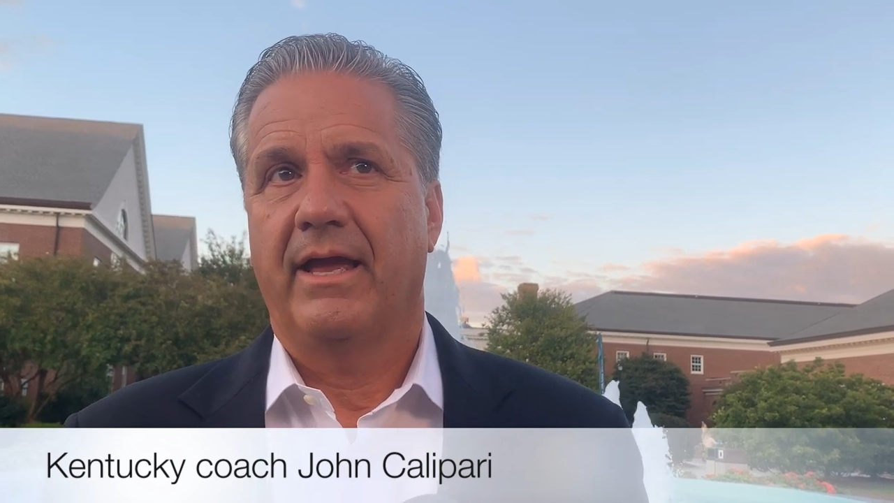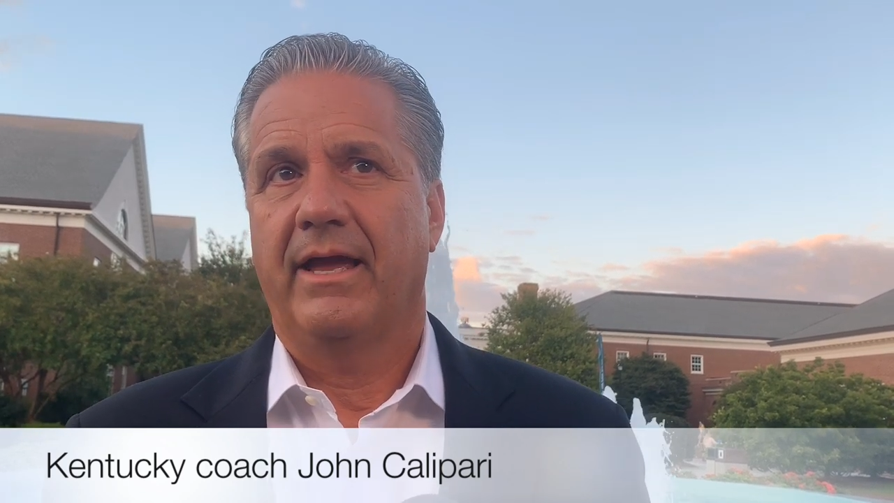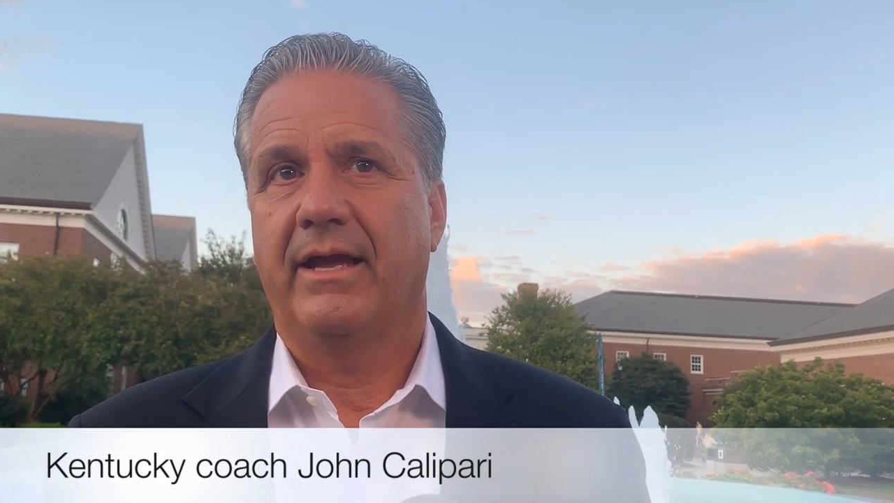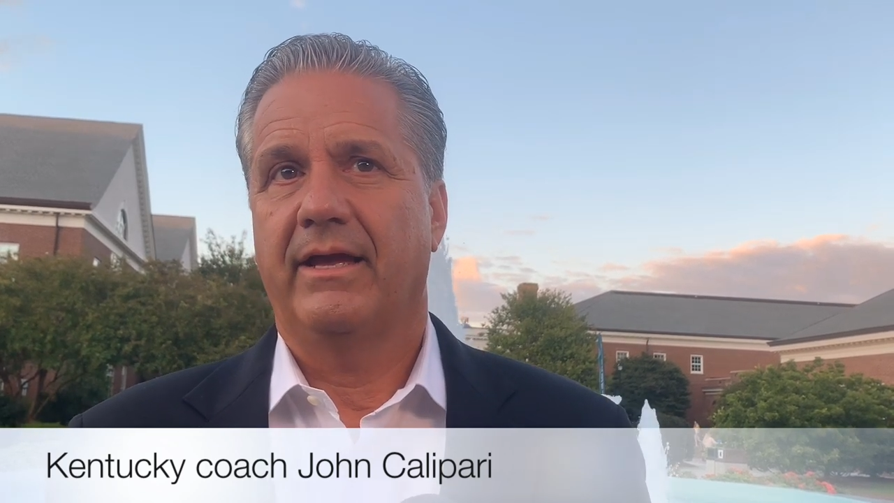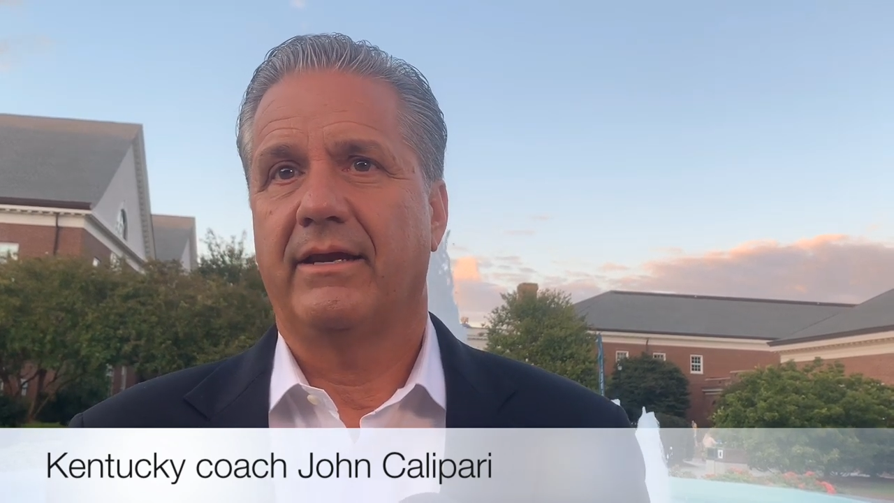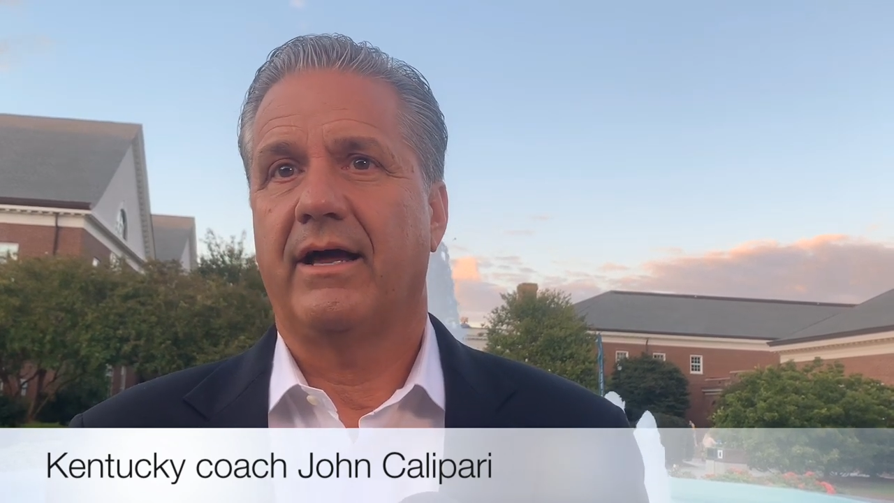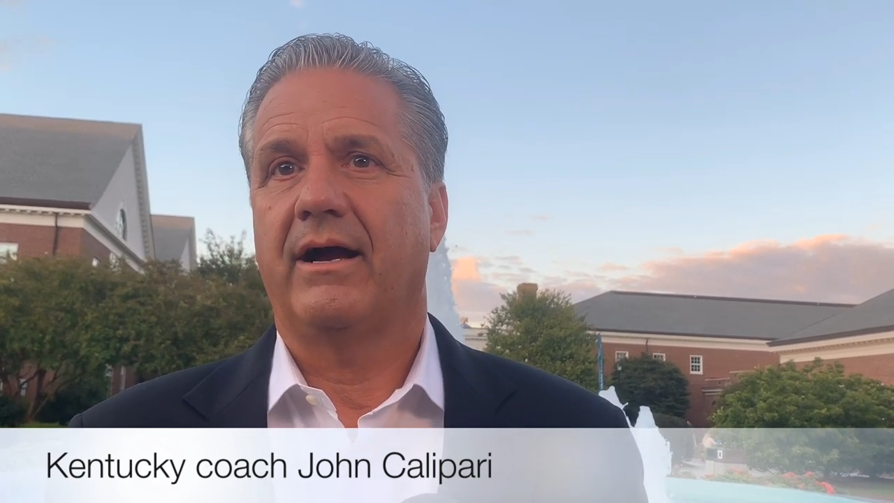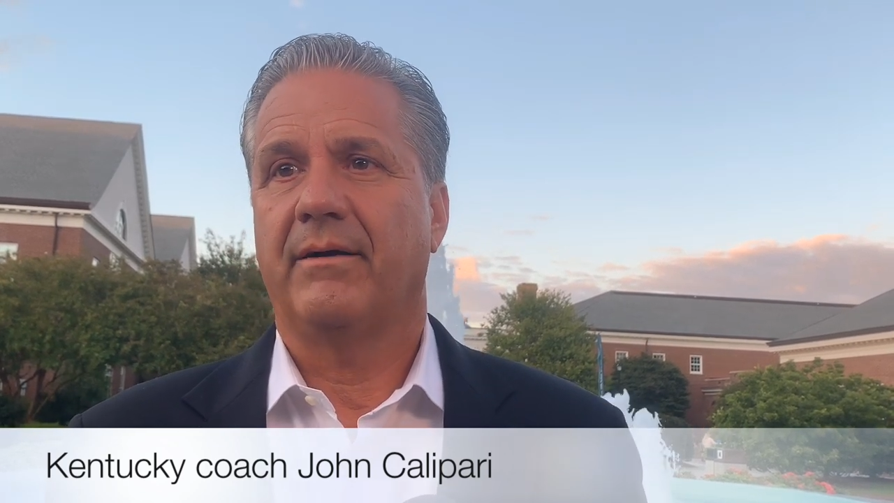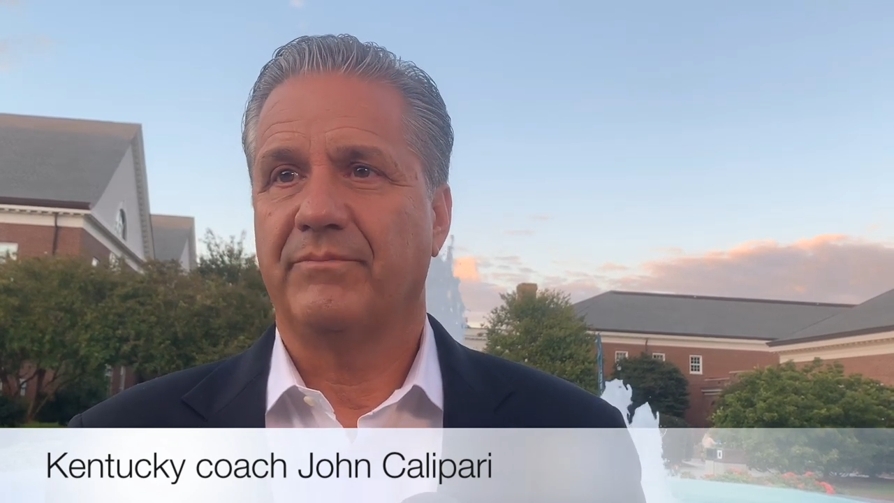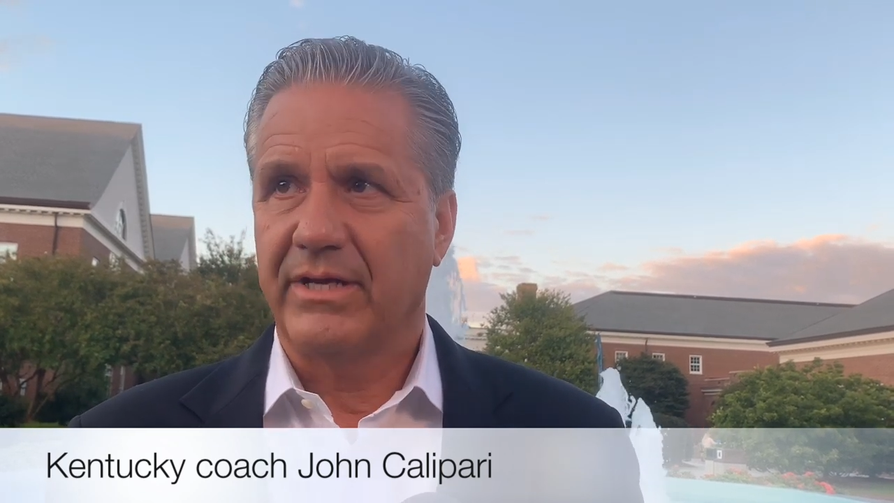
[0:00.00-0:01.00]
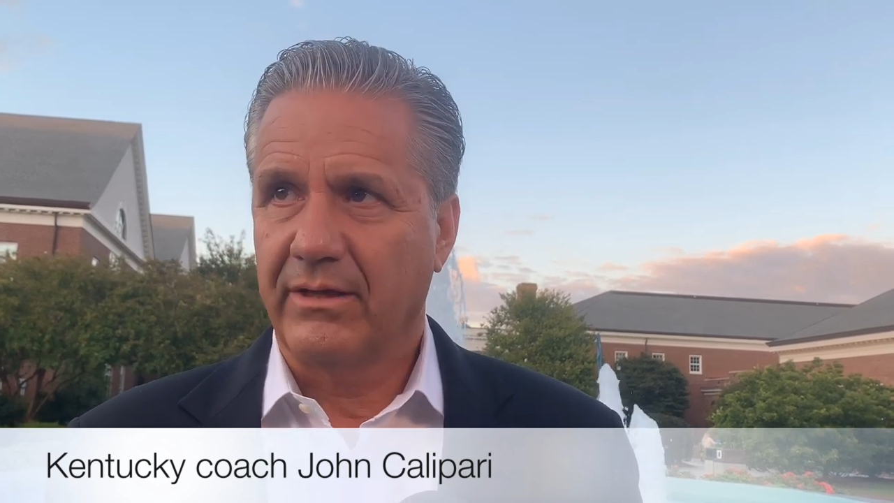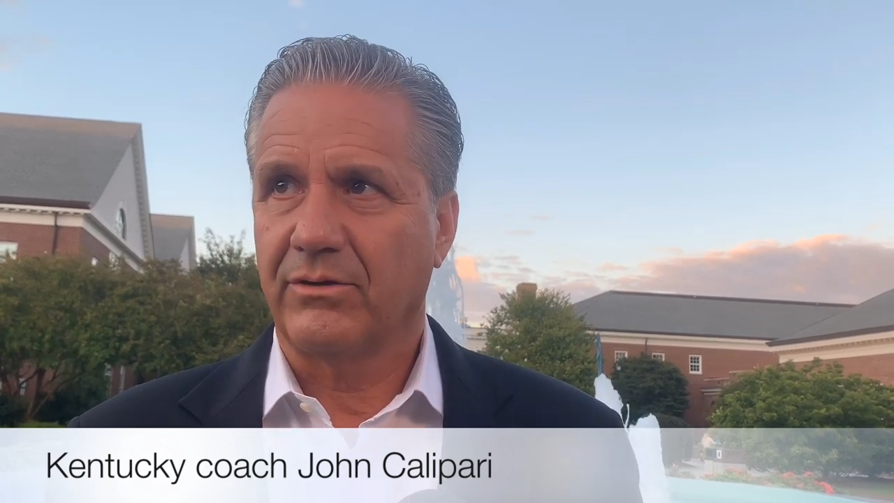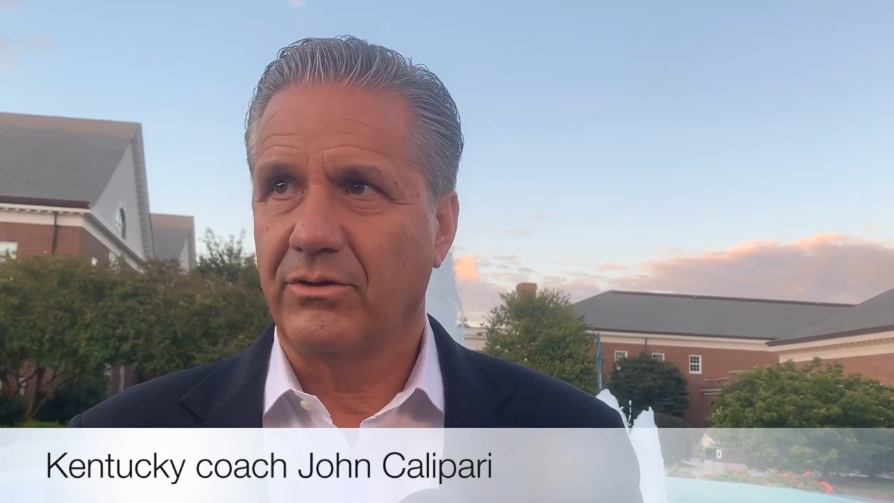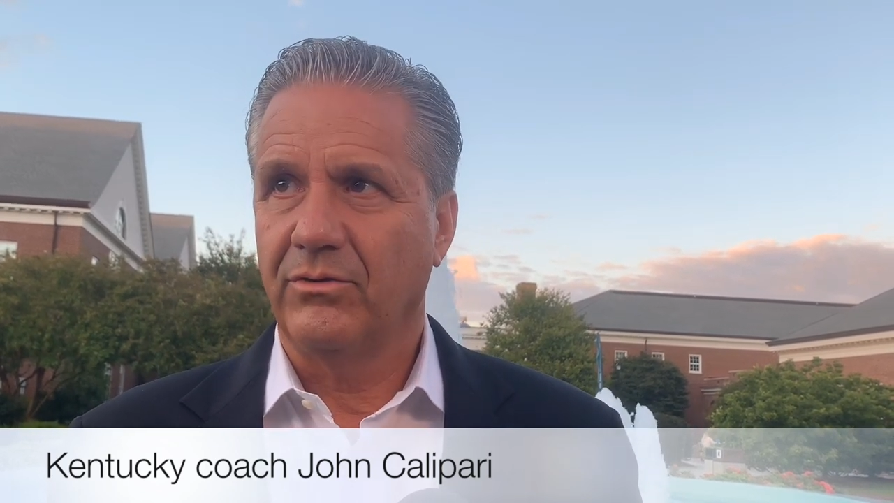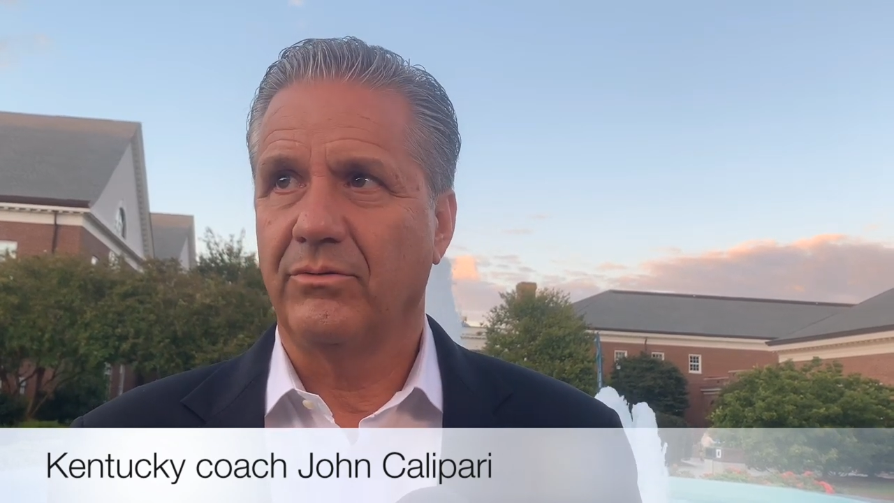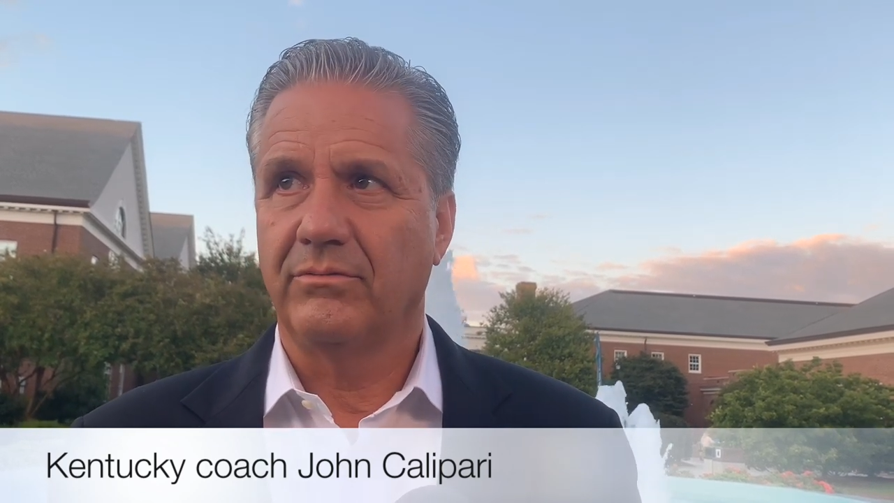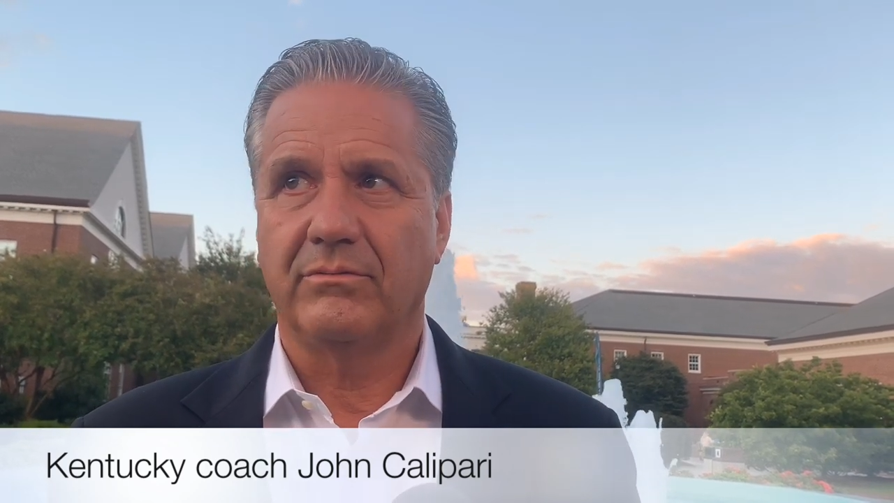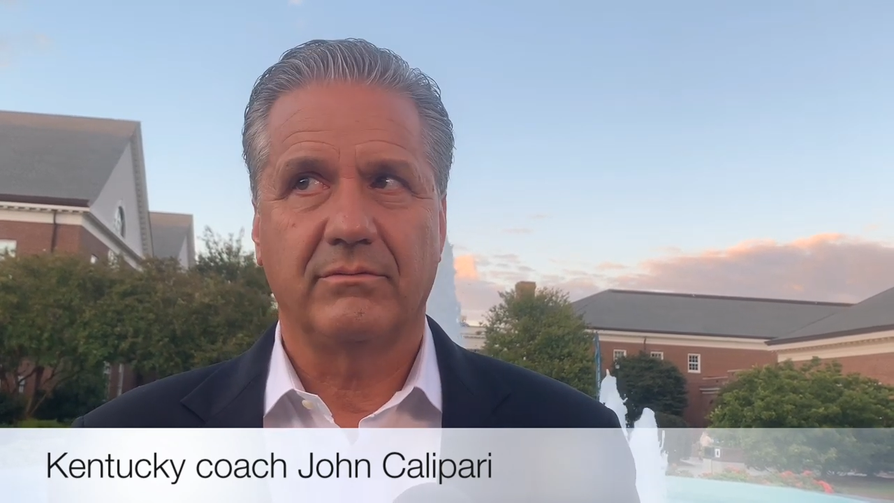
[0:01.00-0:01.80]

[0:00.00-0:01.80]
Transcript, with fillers: And I'm telling you,